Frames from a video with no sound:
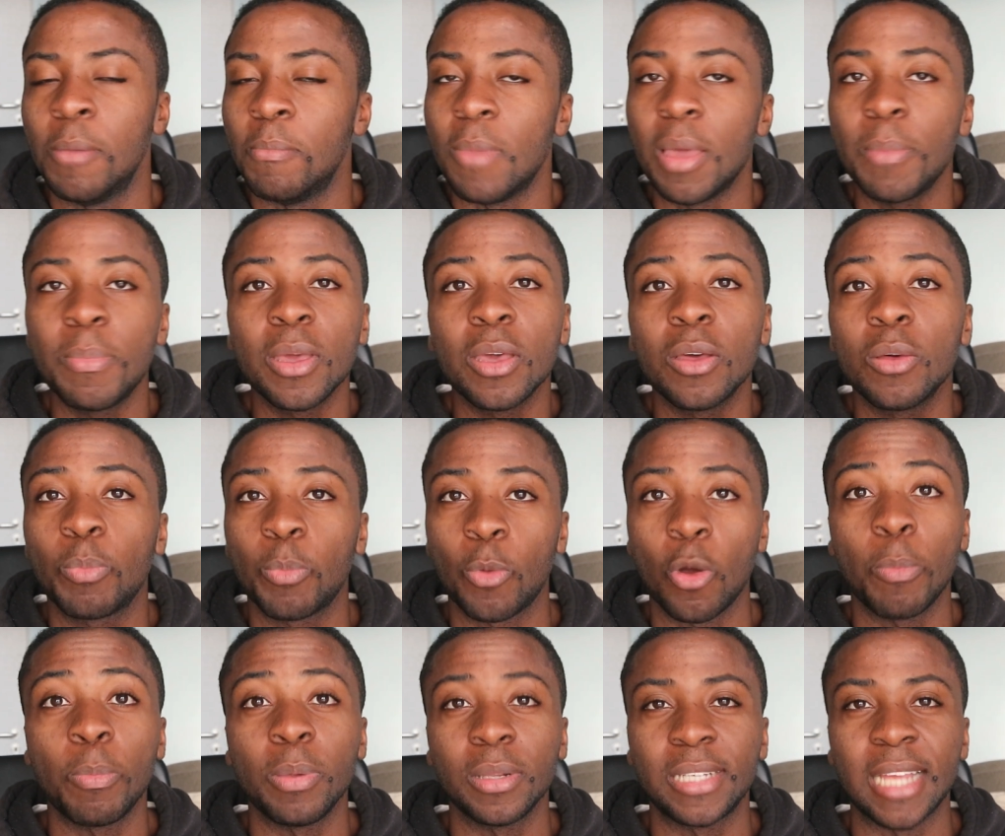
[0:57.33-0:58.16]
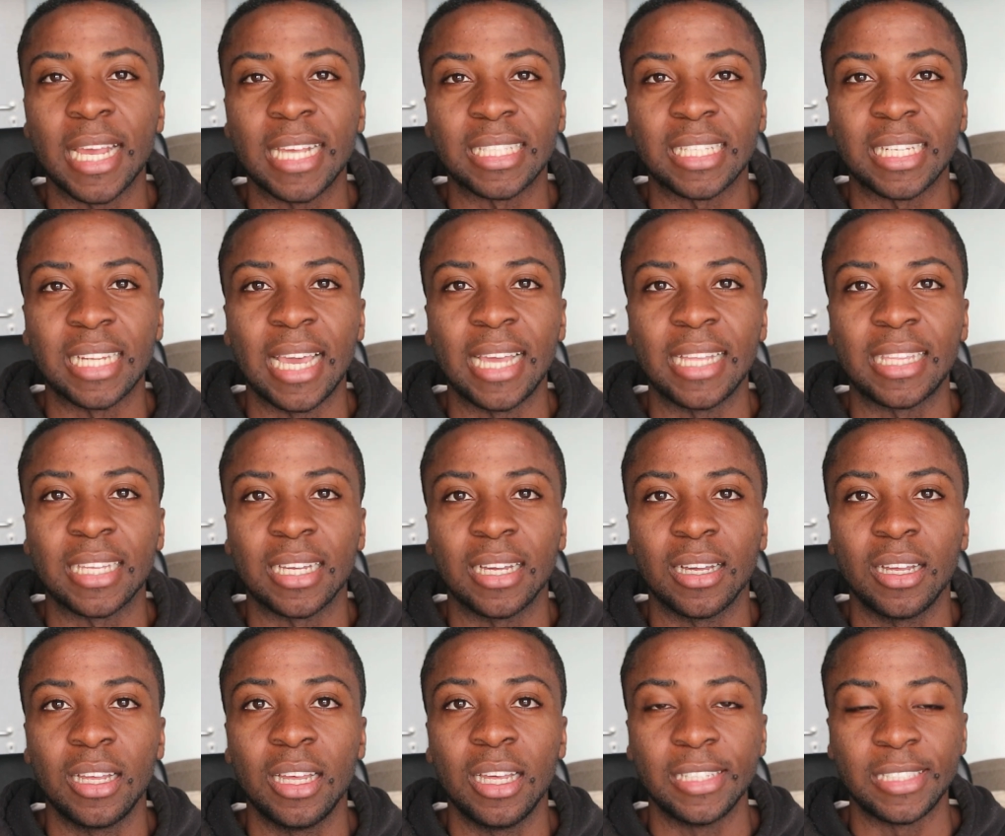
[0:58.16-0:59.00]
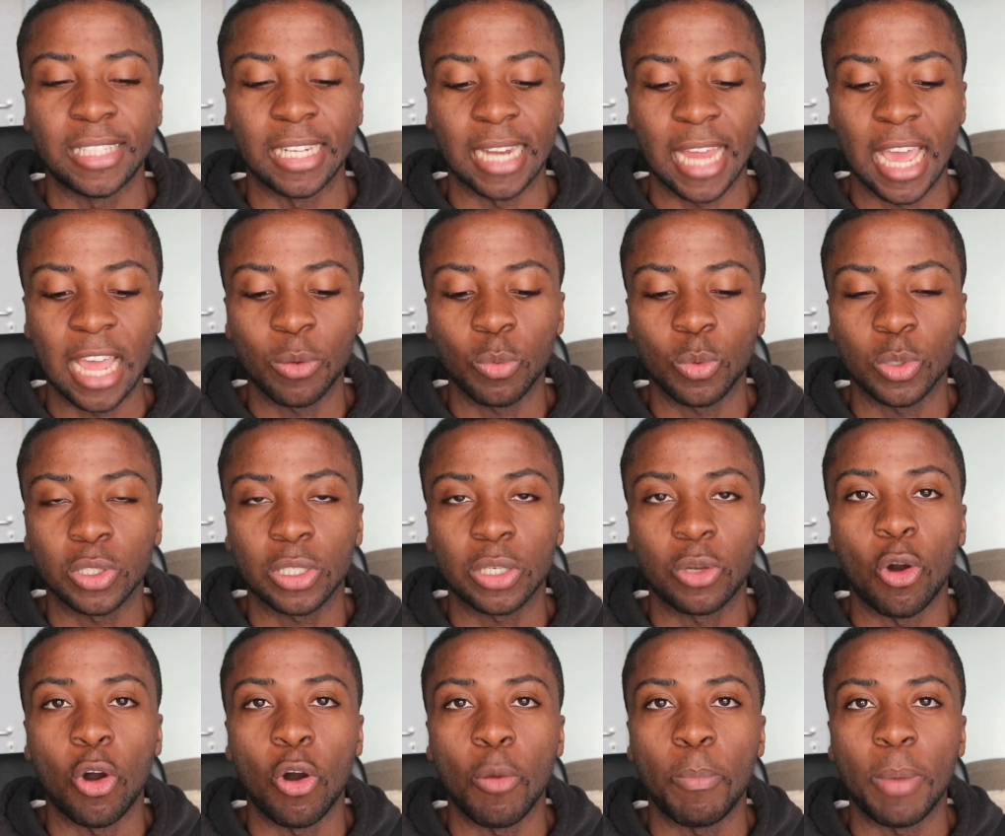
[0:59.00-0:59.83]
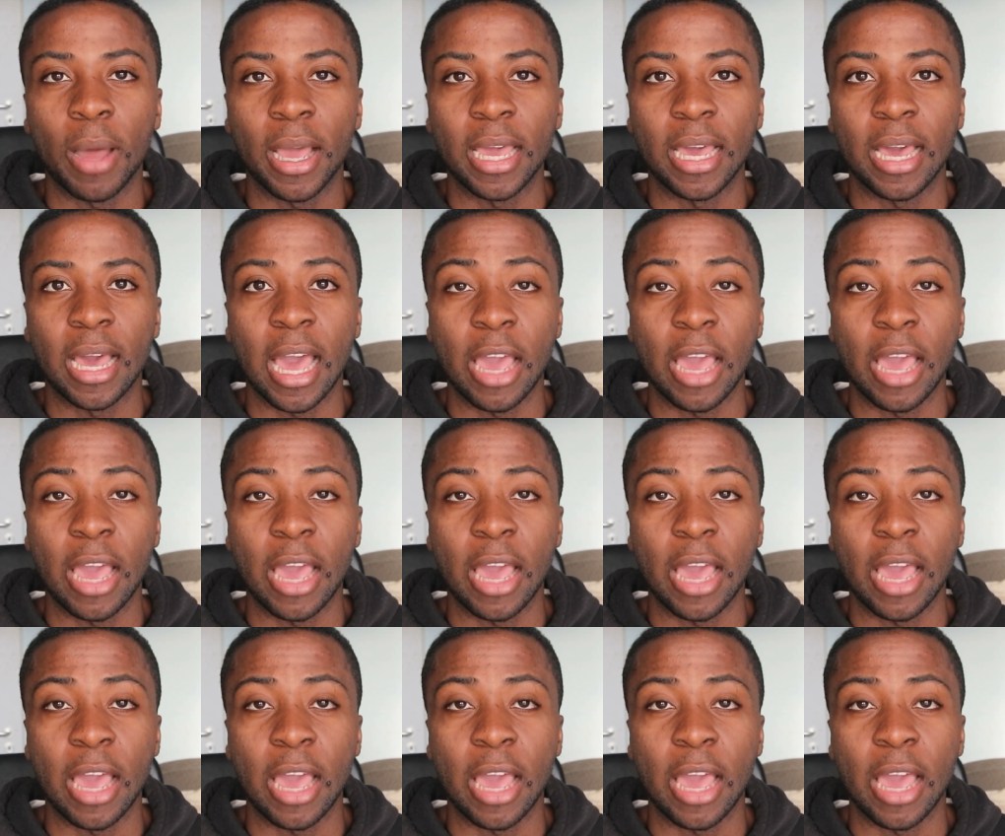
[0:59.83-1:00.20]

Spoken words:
Maybe a couple of days later, the lion was caught by a